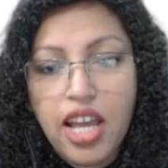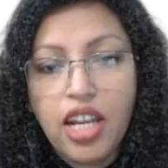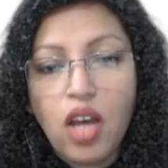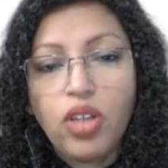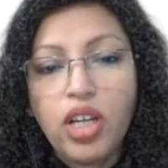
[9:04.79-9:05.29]

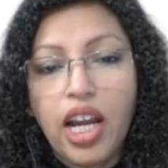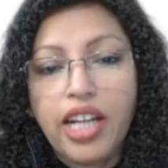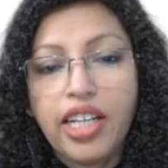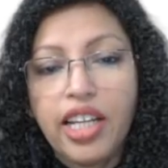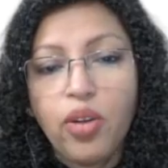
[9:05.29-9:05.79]
Now the
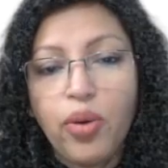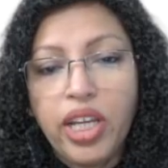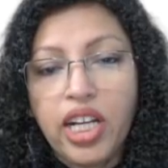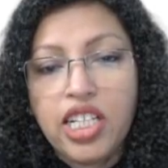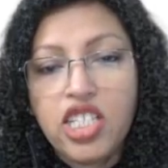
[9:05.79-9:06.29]

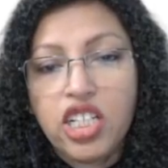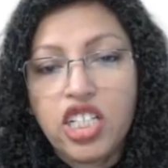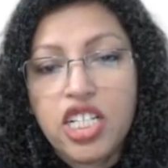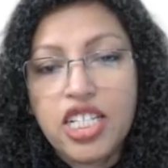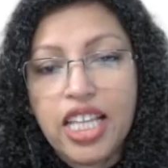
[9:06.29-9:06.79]
continuing
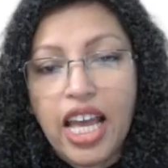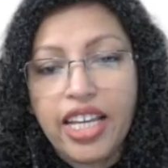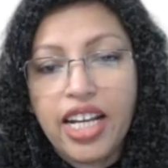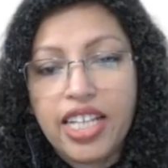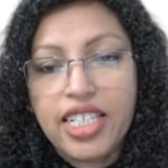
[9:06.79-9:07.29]
conjunctions,
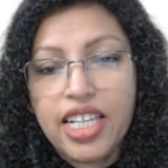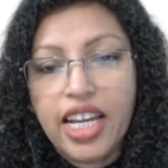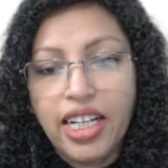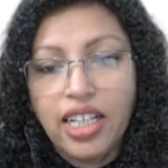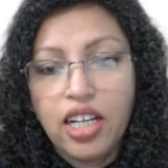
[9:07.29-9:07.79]
like I
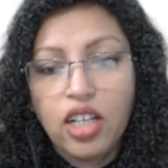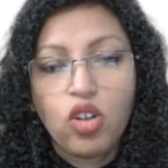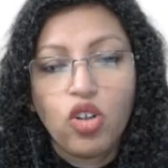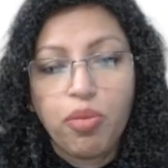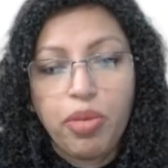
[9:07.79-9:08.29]
said,
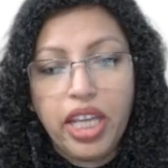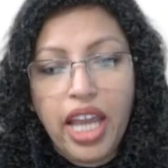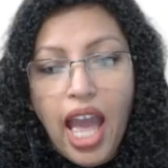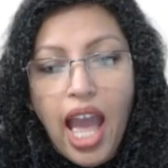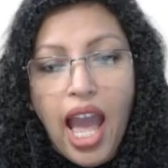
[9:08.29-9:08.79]
could be
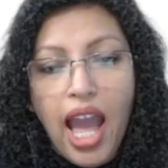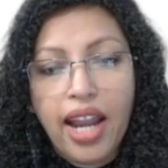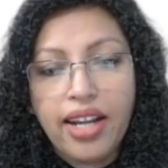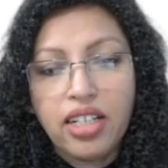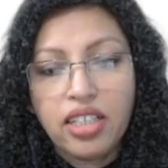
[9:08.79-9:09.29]

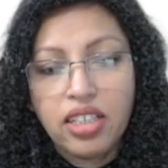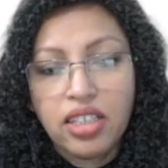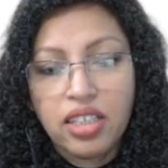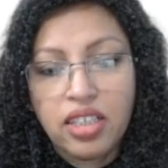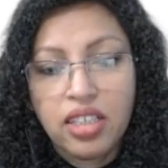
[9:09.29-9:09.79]
and,
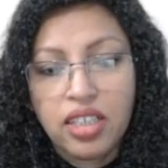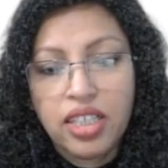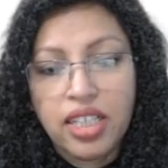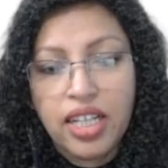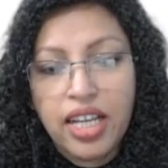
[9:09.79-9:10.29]

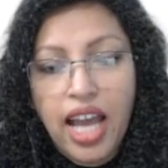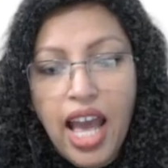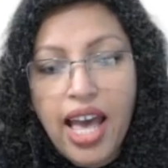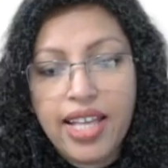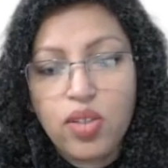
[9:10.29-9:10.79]

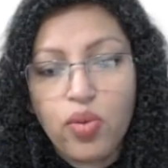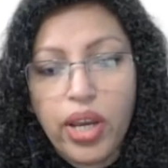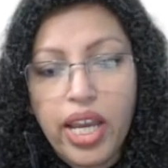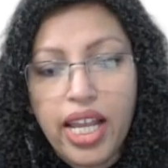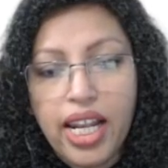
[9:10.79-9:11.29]
as
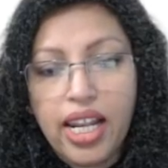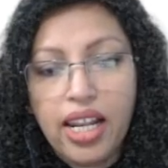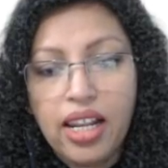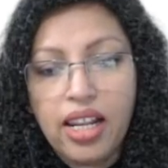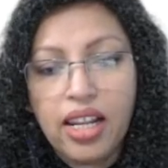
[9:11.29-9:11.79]
well,